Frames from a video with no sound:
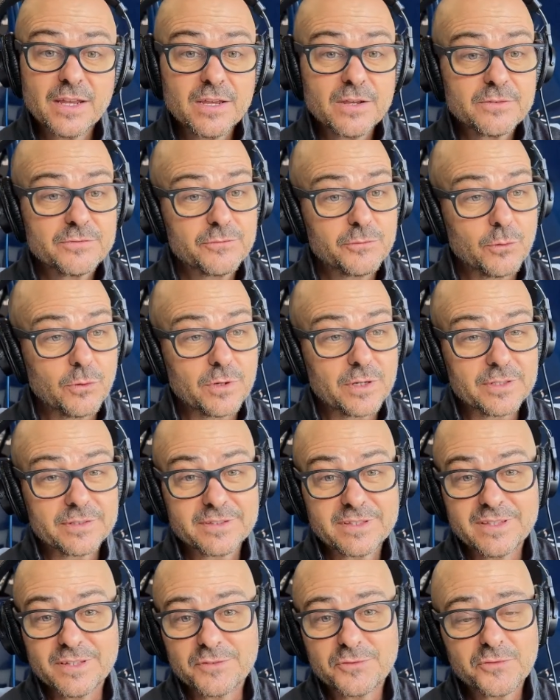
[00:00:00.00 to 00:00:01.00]
for
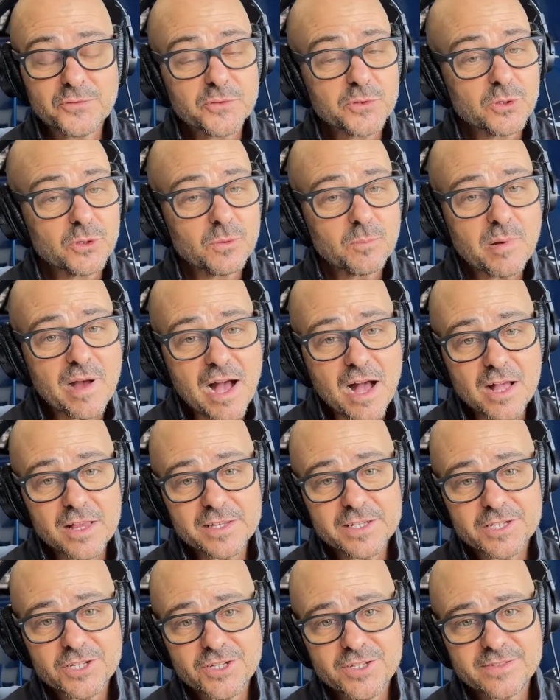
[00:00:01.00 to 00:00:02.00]
the full
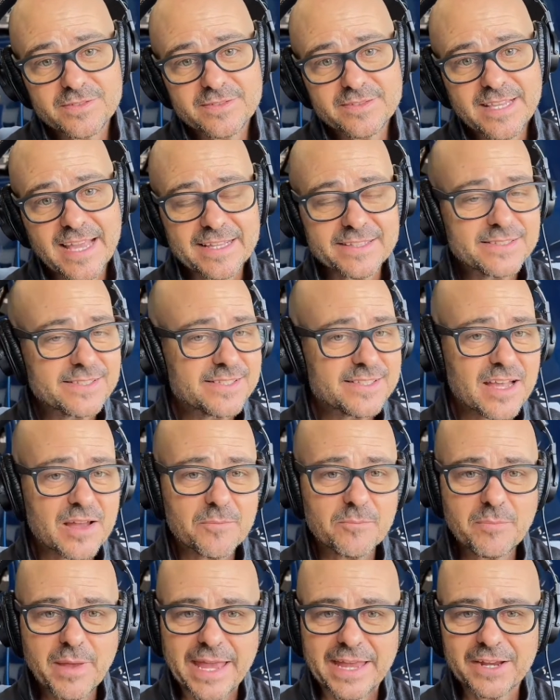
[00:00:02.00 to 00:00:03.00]
polish,
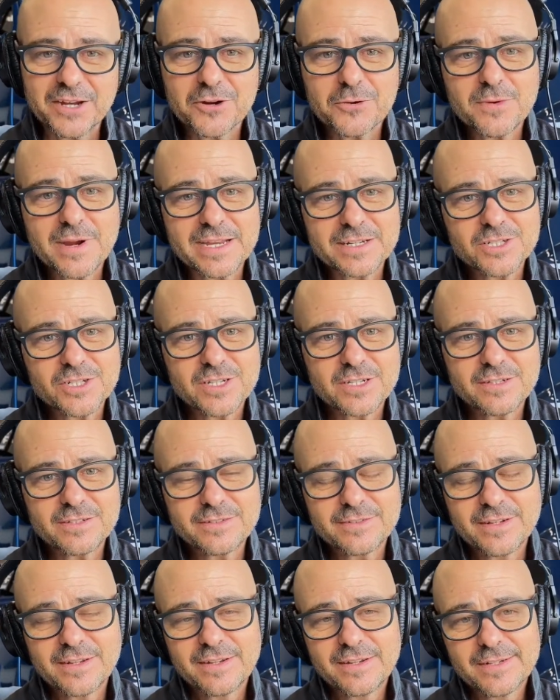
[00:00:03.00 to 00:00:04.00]
10-step paint correction,
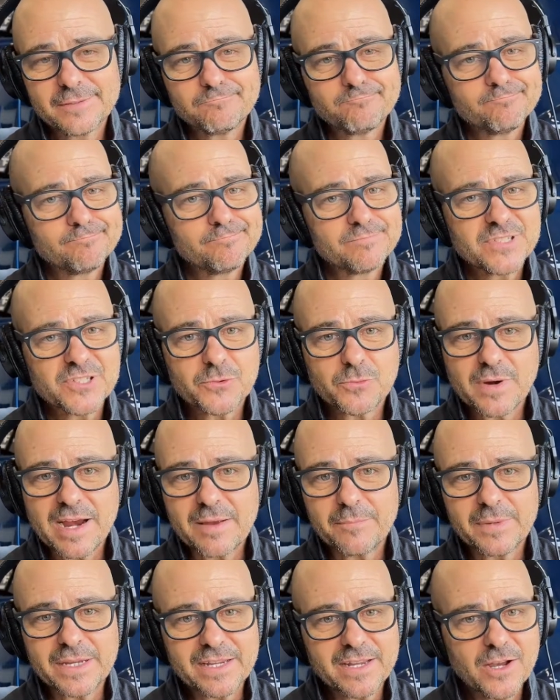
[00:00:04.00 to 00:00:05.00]

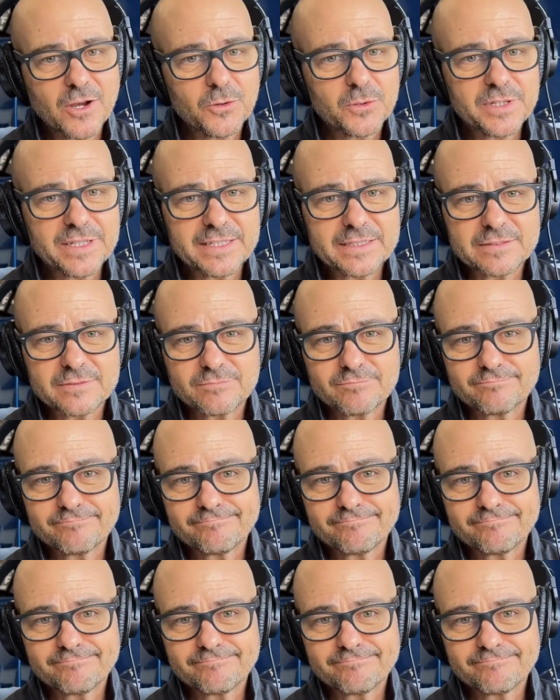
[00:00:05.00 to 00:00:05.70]
ceramic coating